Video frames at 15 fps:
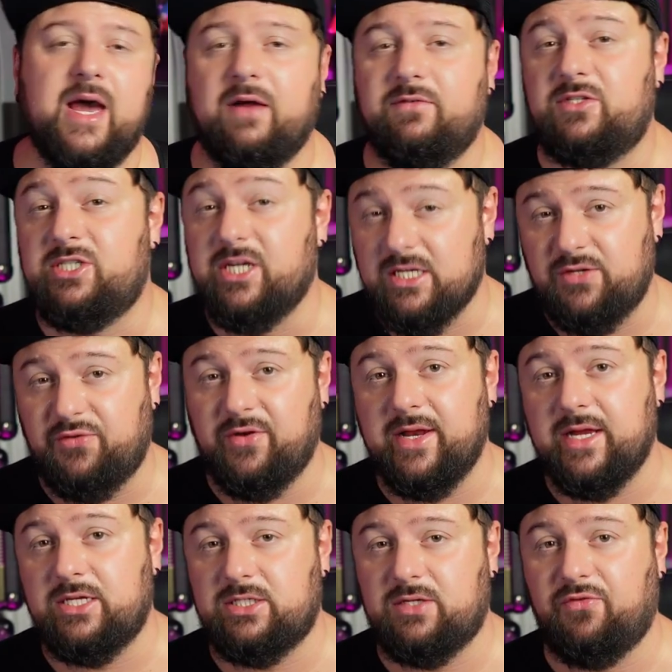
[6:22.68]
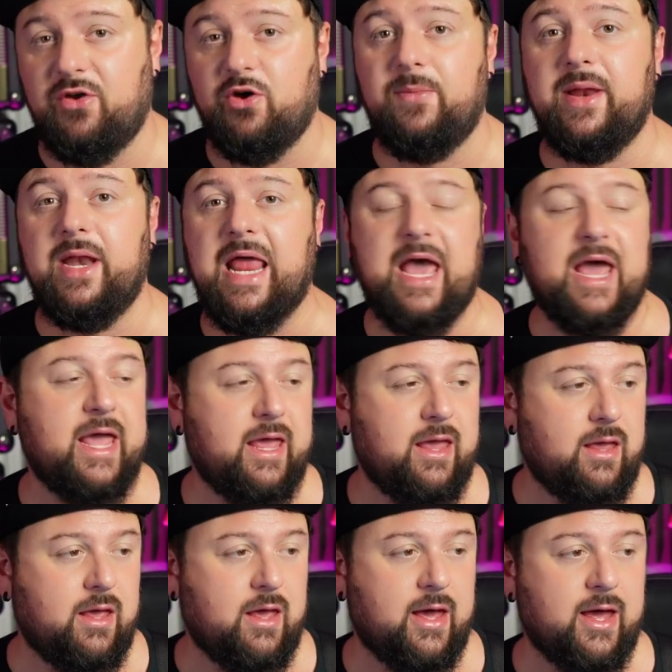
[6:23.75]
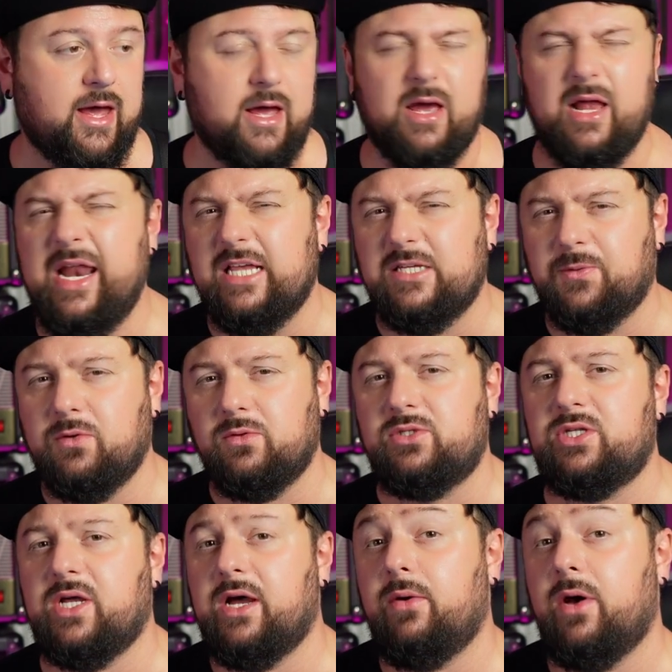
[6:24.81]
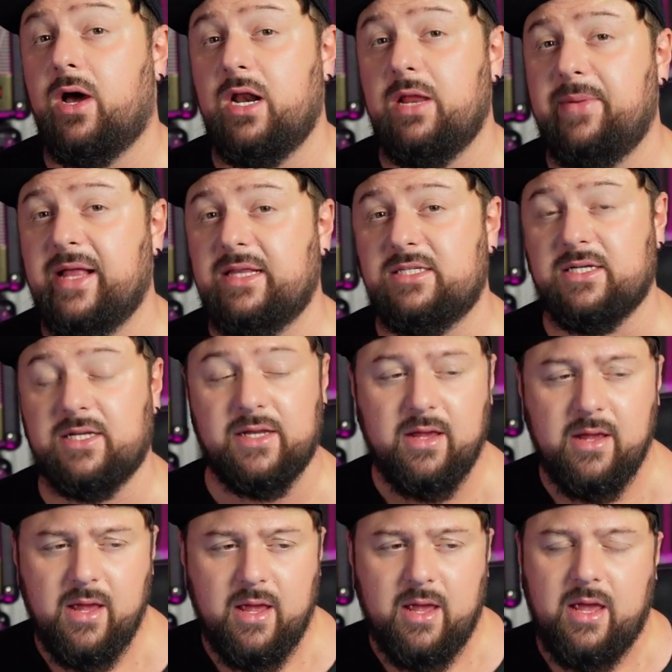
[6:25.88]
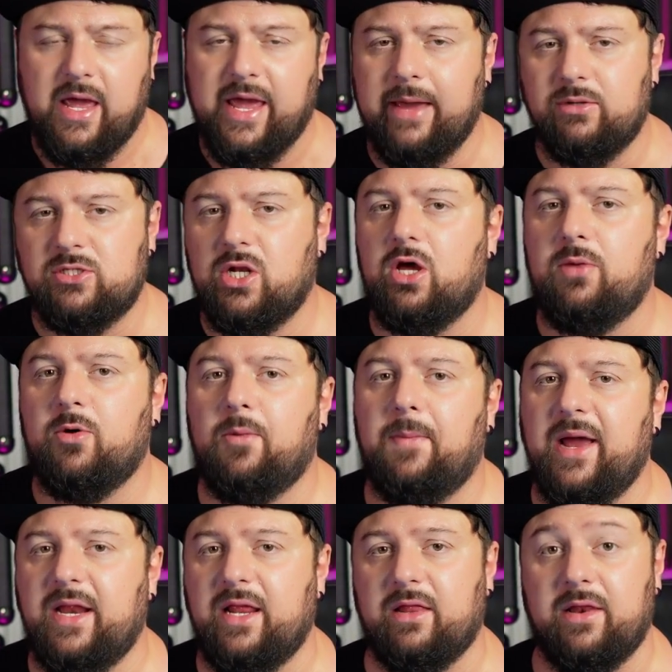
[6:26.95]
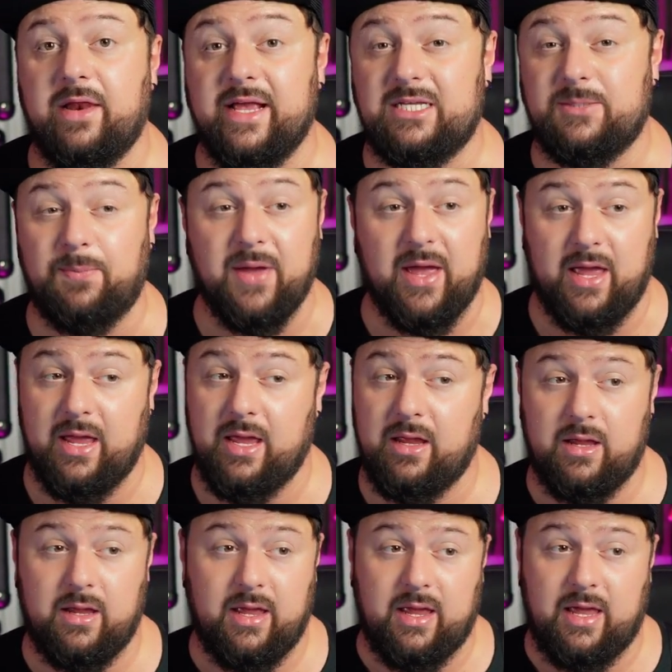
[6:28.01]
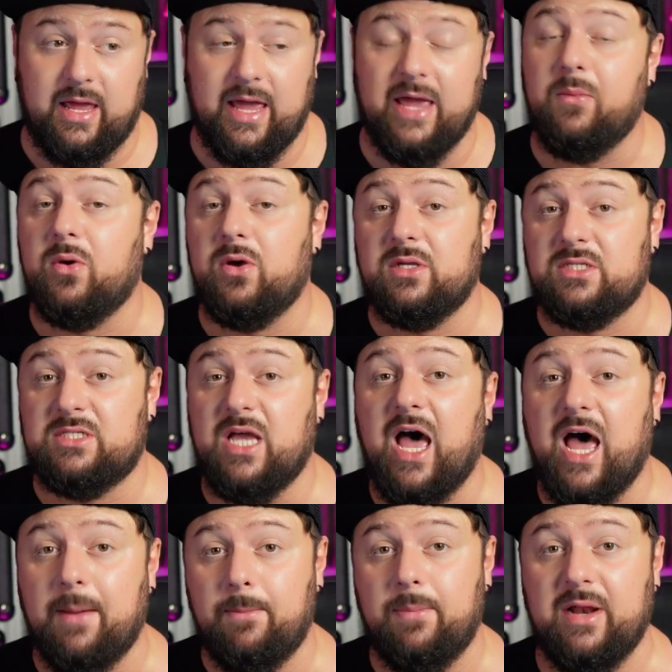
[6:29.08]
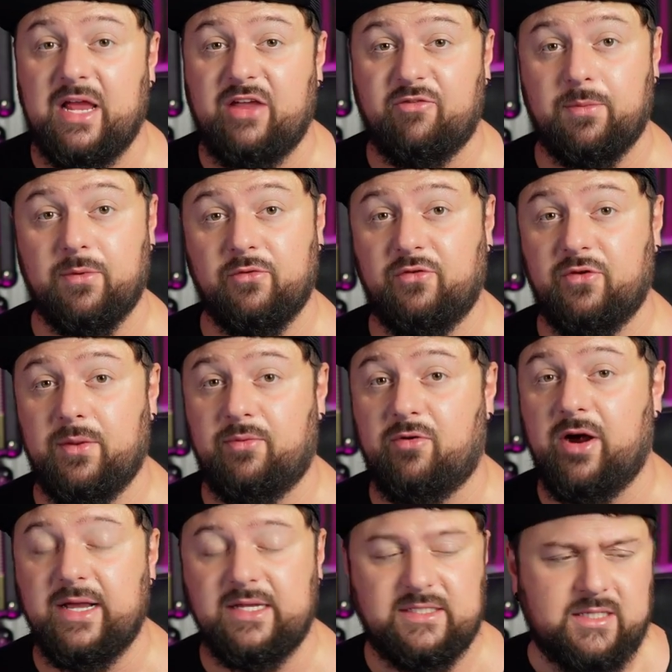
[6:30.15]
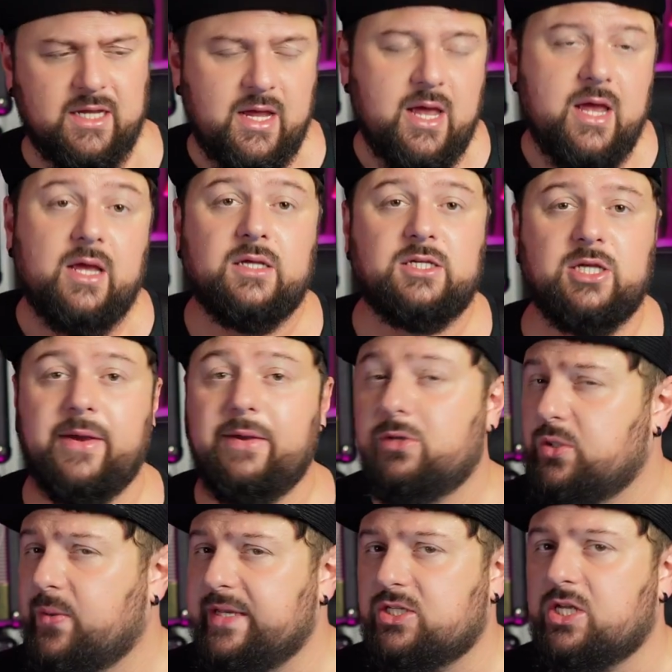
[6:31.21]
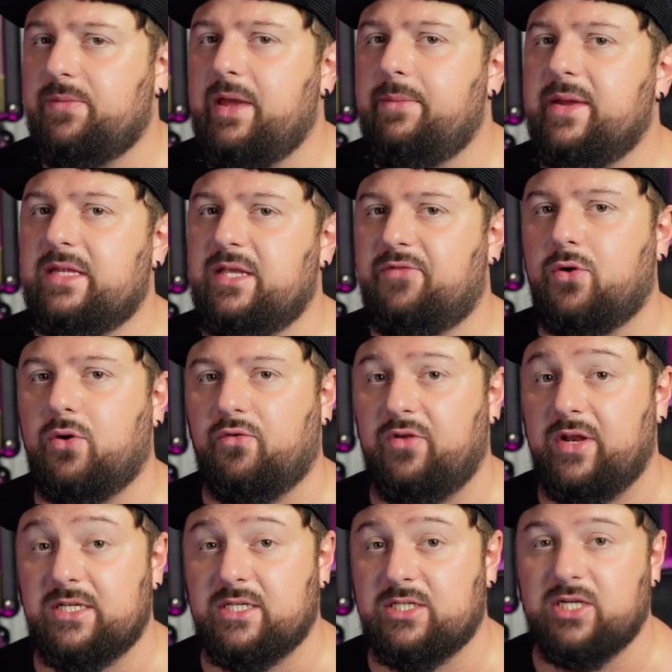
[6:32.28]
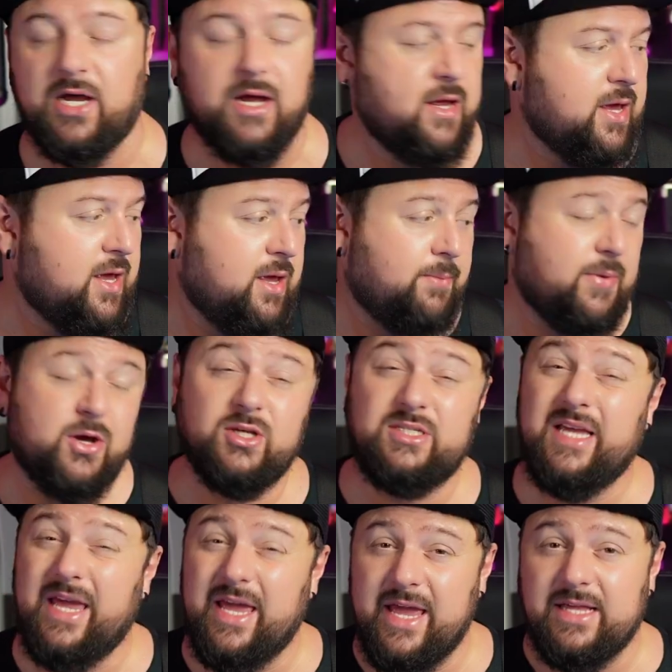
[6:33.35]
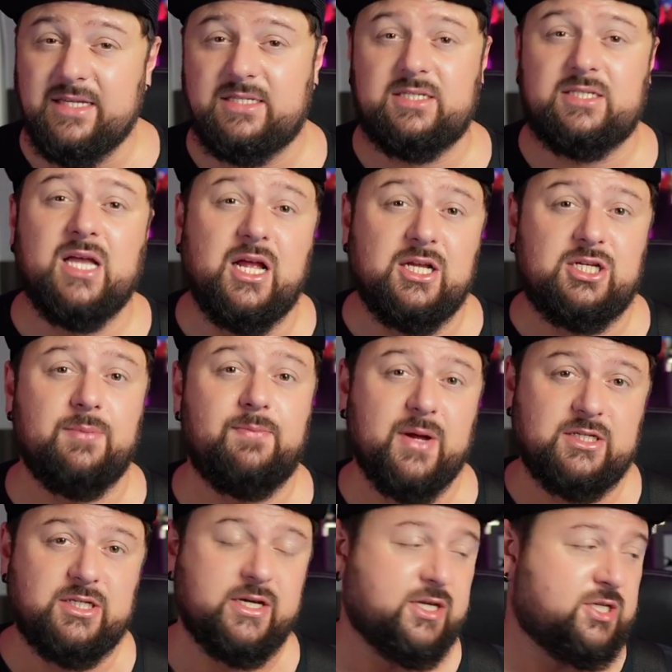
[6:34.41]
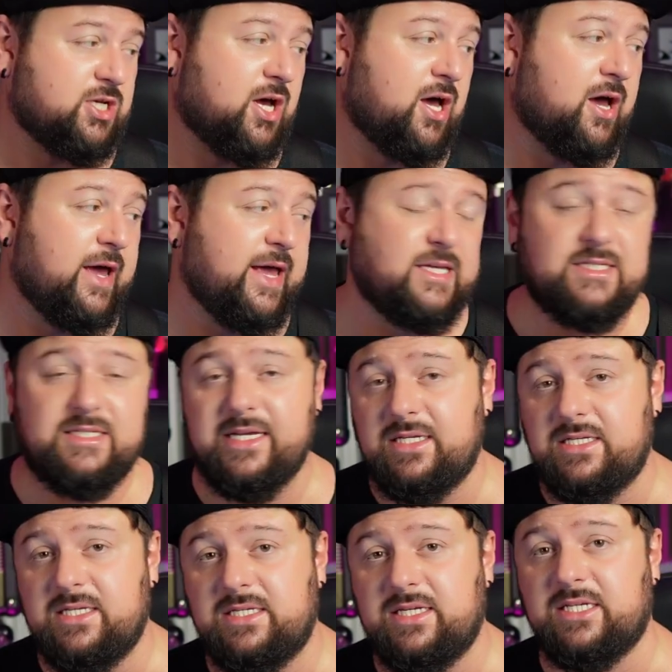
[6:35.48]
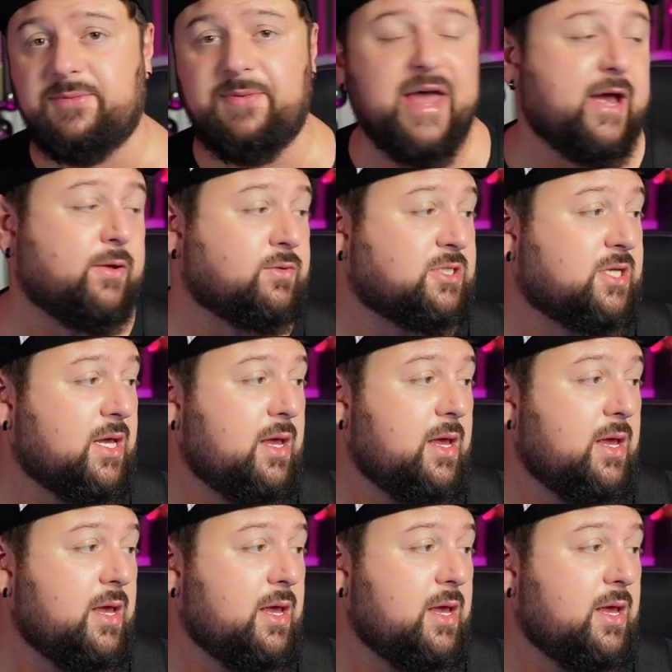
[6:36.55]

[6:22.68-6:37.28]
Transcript: I've just finished filming a Les Paul style Harley Benton. It was a lot more money than this, but it was unbelievable for the price. So it was always going to be a bit difficult for this guitar because it is such a budget guitar. It's £66.